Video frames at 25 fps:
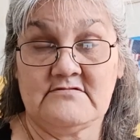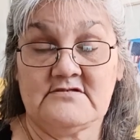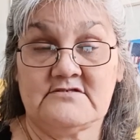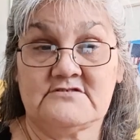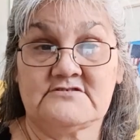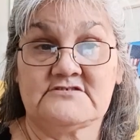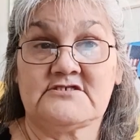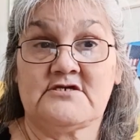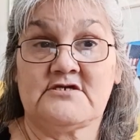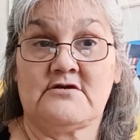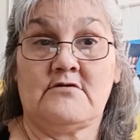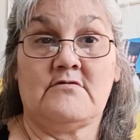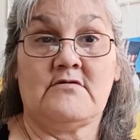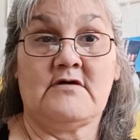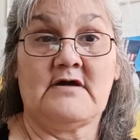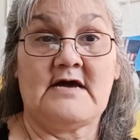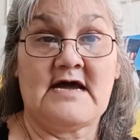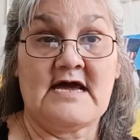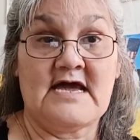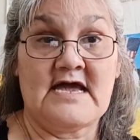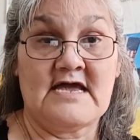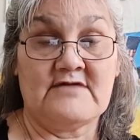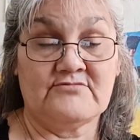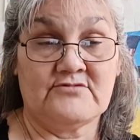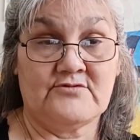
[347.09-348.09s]
So
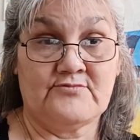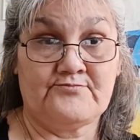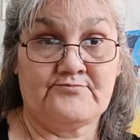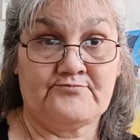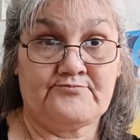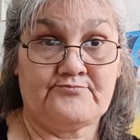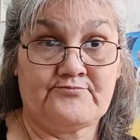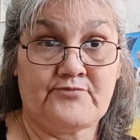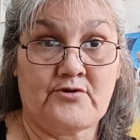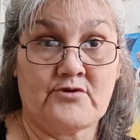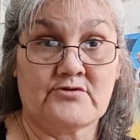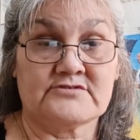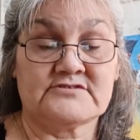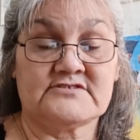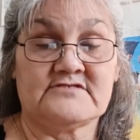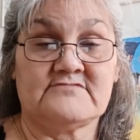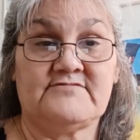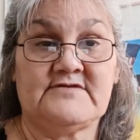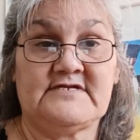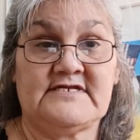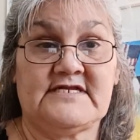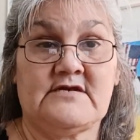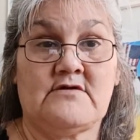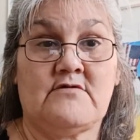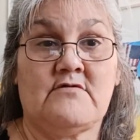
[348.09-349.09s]
I will post a
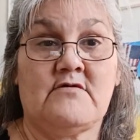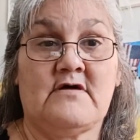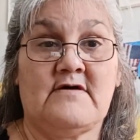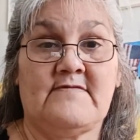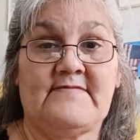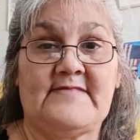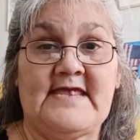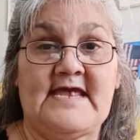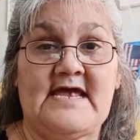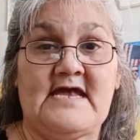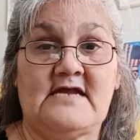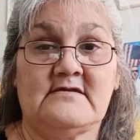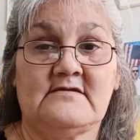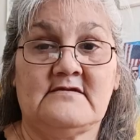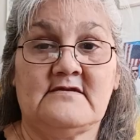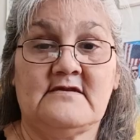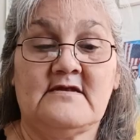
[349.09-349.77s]
video on that.